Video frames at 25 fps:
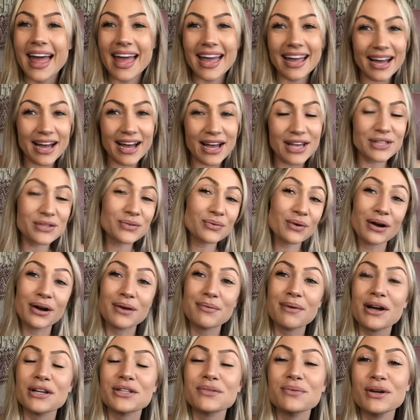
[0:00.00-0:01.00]
Hey guys, welcome
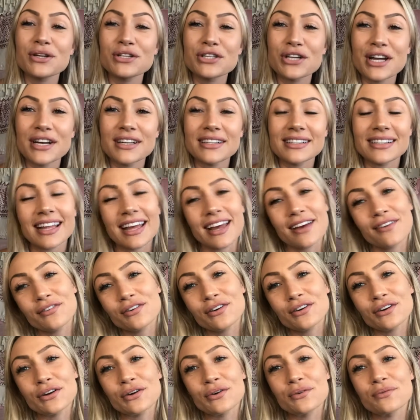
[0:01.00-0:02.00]
back to my channel. If
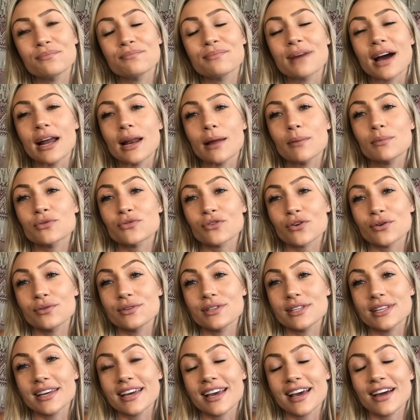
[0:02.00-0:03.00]
you're new, my name is
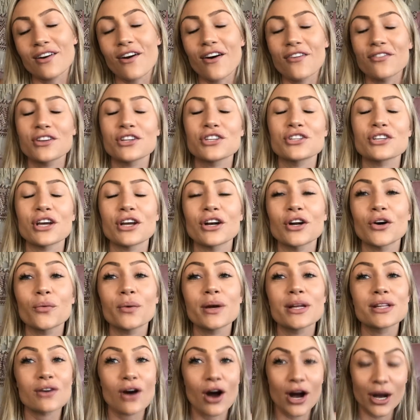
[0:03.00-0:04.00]
Rosie, and on this channel
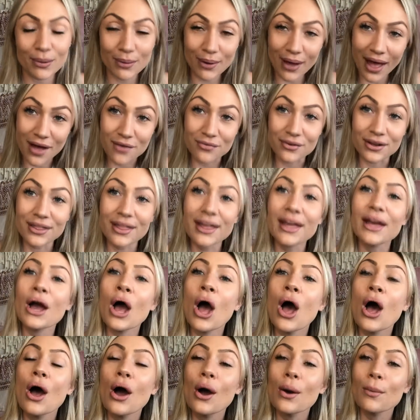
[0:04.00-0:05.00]
we talk about everything
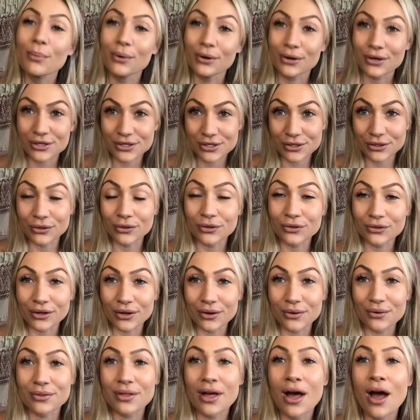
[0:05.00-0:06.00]
personal
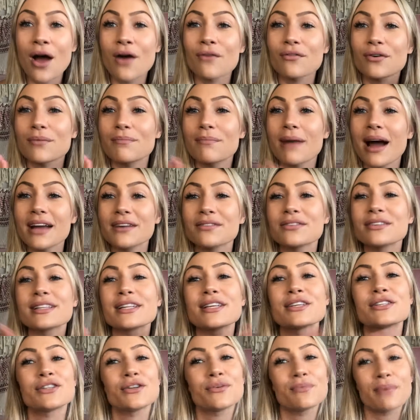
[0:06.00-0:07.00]
growth. From
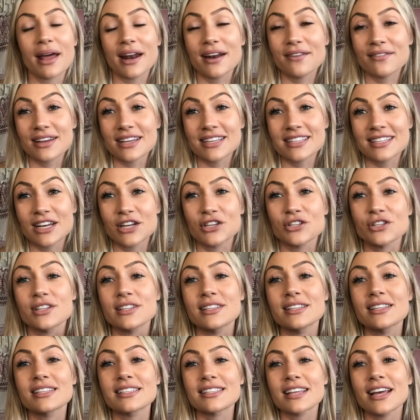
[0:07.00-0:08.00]
mindfulness to manifestation,
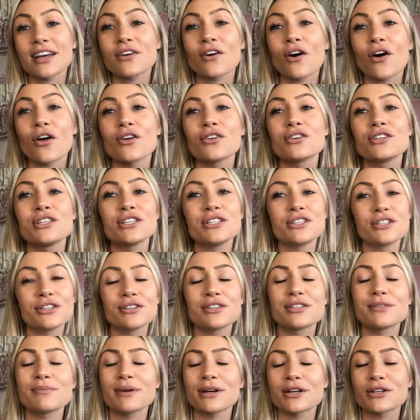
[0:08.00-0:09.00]
psychology to
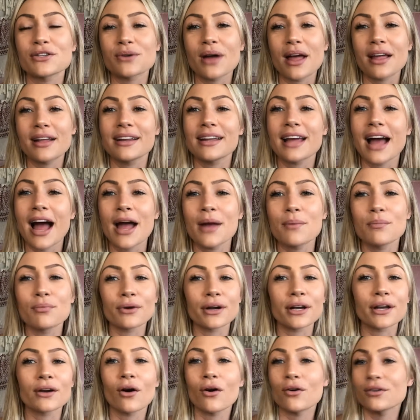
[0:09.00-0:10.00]
spirituality, I
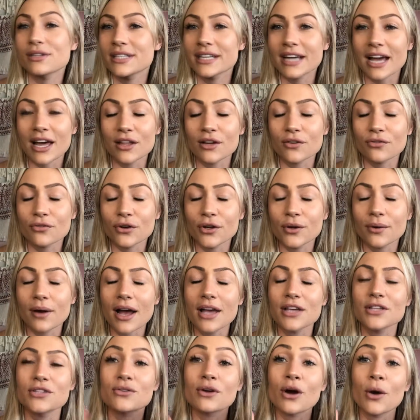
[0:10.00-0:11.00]
bring it all together for you
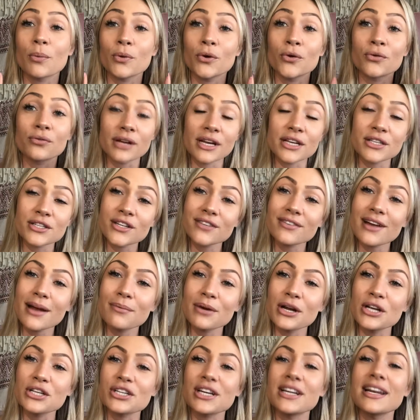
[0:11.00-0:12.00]
guys to help you raise your
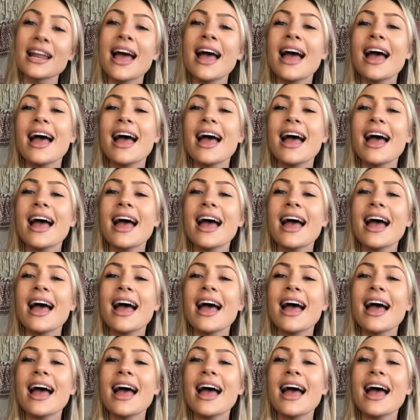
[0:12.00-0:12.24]
vibration